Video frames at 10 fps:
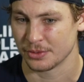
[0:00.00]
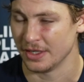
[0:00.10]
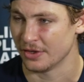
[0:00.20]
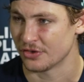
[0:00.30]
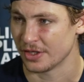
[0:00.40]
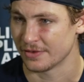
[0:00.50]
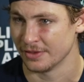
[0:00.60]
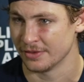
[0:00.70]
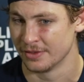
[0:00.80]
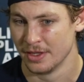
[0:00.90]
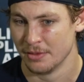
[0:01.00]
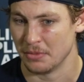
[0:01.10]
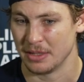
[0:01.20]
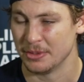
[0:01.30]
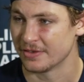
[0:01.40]
create chances.
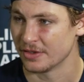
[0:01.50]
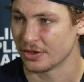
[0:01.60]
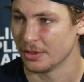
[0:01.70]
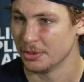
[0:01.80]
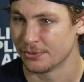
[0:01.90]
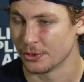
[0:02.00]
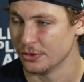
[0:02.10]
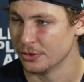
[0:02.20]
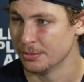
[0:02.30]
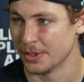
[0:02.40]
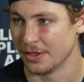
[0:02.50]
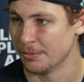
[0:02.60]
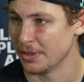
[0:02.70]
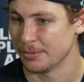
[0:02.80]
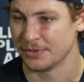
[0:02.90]
Maybe it's not going to be for you, but
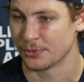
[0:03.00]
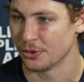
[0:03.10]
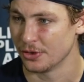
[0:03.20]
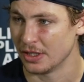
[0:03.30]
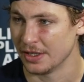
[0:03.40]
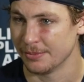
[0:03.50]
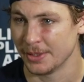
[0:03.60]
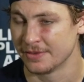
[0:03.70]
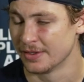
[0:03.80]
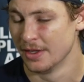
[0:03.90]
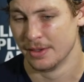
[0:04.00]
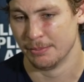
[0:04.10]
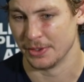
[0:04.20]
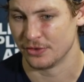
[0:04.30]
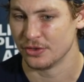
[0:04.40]
it might be for your line mates.
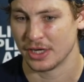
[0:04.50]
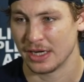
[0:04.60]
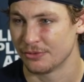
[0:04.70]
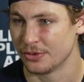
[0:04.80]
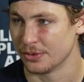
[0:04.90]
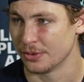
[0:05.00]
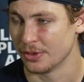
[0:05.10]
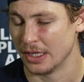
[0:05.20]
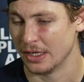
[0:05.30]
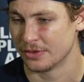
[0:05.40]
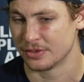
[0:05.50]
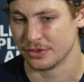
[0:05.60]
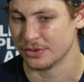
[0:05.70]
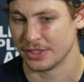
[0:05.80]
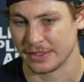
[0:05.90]
But you have to uh, to
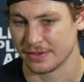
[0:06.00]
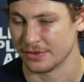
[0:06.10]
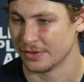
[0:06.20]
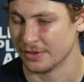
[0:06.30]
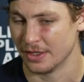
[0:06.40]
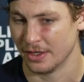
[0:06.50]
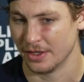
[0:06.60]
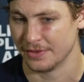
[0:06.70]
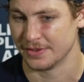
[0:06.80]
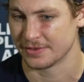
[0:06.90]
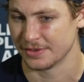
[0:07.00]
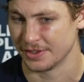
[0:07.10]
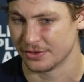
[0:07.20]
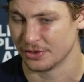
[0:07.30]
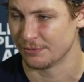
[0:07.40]
do that in uh, in this
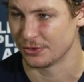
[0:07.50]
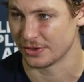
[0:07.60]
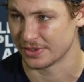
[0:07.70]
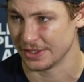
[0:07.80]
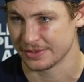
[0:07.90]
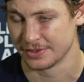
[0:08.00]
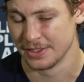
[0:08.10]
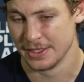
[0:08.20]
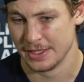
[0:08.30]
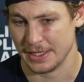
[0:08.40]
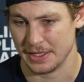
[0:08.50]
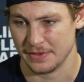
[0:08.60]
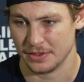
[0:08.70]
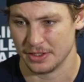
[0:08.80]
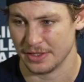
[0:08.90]
league to have success,
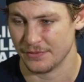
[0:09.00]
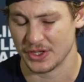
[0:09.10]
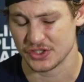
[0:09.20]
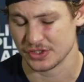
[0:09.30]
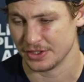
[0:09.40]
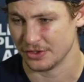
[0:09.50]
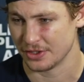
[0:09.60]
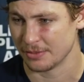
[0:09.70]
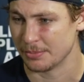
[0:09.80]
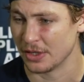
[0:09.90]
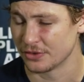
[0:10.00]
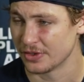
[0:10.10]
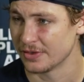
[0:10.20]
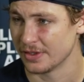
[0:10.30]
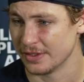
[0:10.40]
and uh, eventually you get
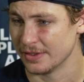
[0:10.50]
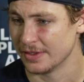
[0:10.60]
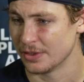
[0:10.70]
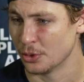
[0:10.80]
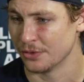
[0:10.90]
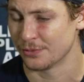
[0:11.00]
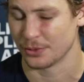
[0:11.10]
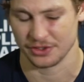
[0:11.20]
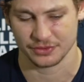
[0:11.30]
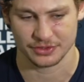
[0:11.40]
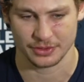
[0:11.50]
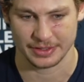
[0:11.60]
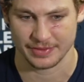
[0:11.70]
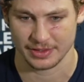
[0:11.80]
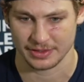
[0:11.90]
bounces and they go in for you. So
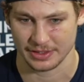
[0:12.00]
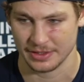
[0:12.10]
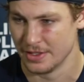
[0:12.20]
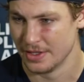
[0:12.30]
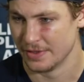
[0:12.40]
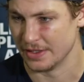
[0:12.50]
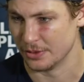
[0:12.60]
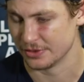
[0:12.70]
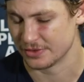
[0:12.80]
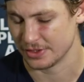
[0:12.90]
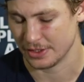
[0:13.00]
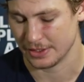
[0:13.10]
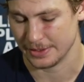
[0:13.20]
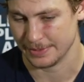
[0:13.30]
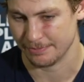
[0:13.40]
I think uh, that was
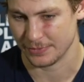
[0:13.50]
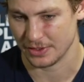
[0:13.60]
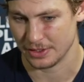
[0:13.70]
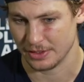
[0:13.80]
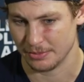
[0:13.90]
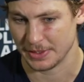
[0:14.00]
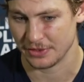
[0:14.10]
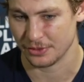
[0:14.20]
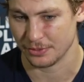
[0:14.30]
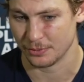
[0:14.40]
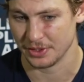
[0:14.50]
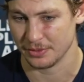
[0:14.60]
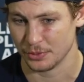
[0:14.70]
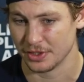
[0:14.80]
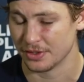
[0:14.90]
um, uh, better.
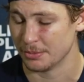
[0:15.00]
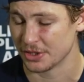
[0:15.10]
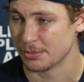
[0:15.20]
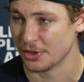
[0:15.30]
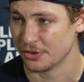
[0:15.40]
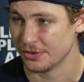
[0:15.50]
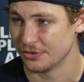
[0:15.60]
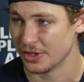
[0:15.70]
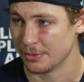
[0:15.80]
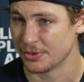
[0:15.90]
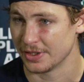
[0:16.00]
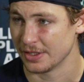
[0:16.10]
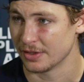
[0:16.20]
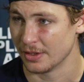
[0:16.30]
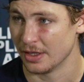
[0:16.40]
We we did a much better job
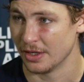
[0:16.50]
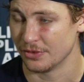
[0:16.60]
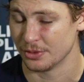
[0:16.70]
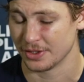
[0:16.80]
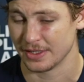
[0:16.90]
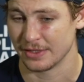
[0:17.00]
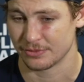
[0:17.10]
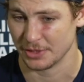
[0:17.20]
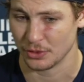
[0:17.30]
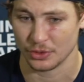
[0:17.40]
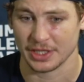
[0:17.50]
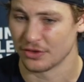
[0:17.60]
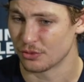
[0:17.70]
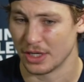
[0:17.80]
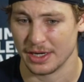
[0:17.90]
tonight doing that middle
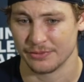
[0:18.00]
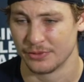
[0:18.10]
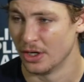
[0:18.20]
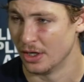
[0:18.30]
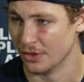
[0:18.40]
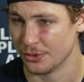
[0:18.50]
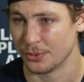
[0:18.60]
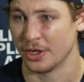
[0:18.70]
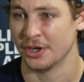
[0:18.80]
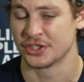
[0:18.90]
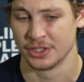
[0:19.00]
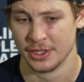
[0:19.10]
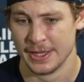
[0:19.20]
lane drive on the rush,